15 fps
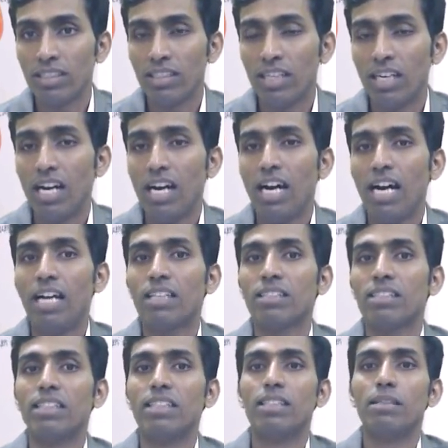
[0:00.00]
and
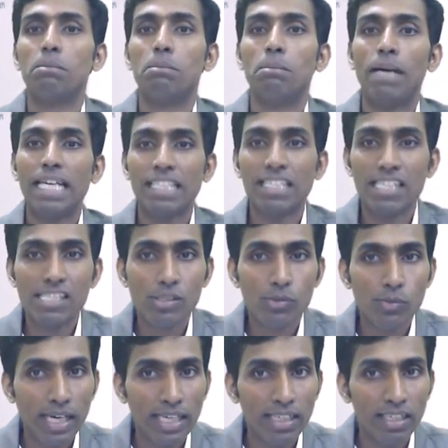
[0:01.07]
then minus
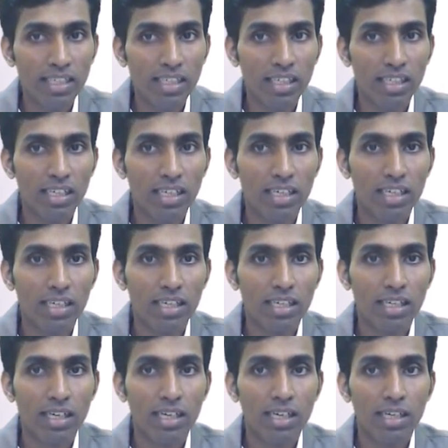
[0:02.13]
1.
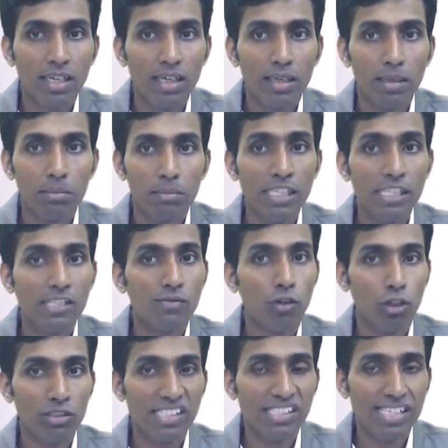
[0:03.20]
Please follow the
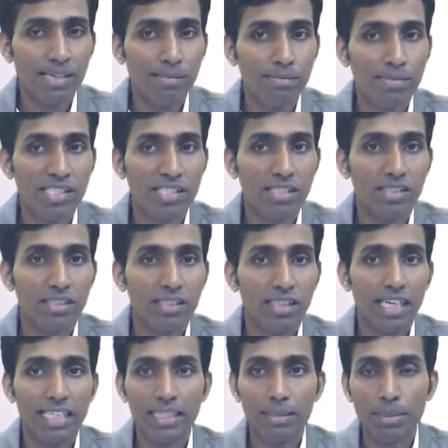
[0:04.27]
steps. I
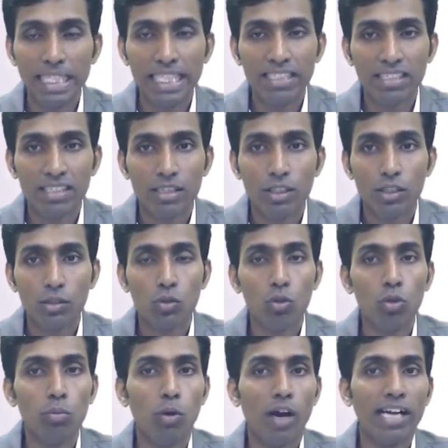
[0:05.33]
repeat,
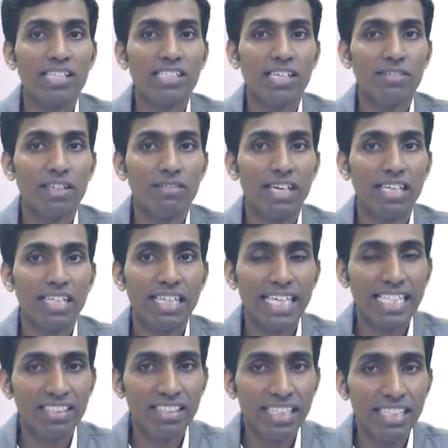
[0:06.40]

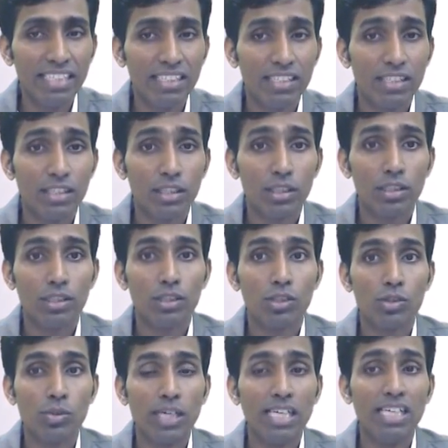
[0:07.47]
2.7183,
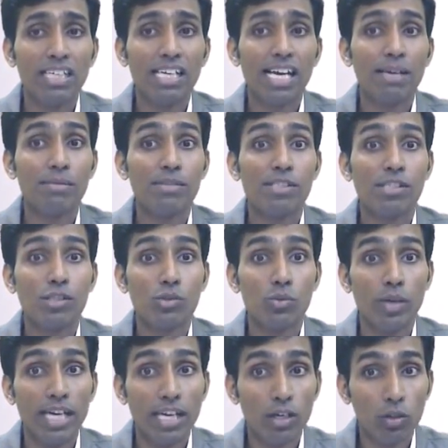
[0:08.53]
12 times
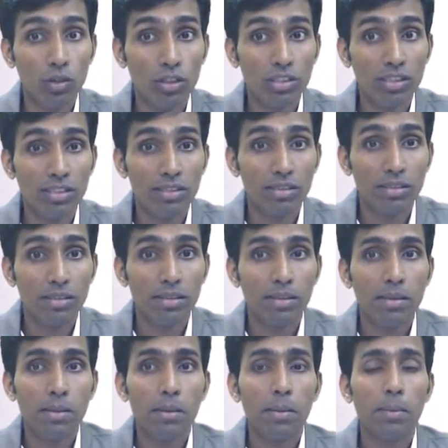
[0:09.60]
square root
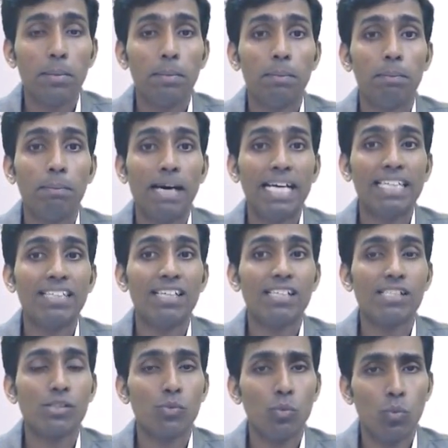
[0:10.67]
minus
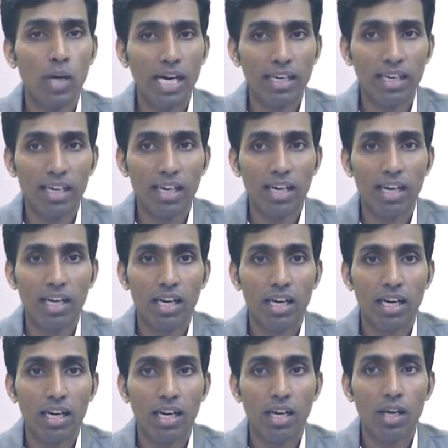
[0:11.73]
1.
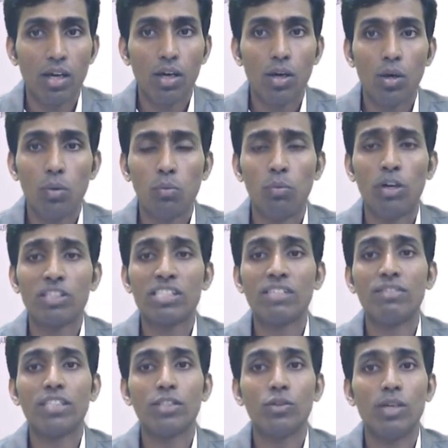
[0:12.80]
Whatever
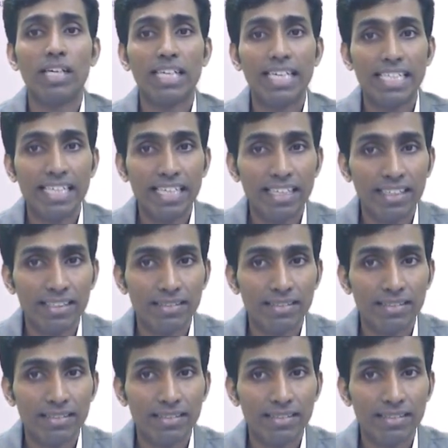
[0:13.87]
you are getting,